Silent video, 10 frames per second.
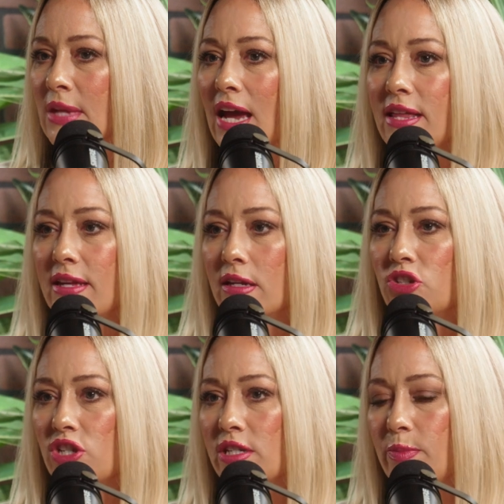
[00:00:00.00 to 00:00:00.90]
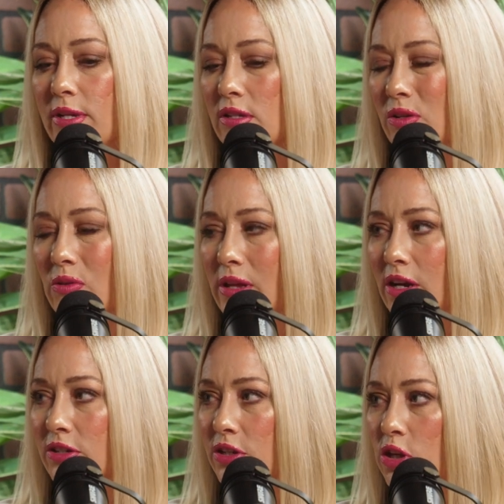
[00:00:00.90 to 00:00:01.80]
I think it just depends on who they
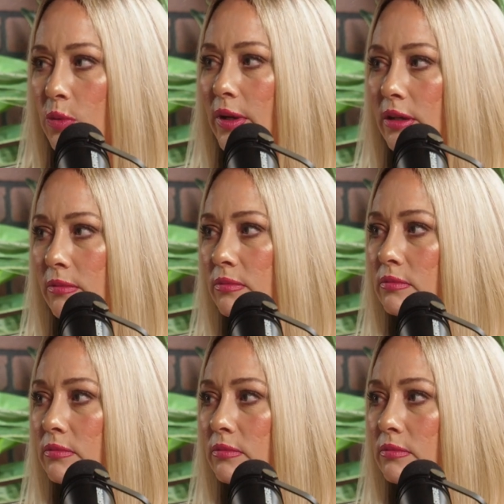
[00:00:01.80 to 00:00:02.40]
are as a human.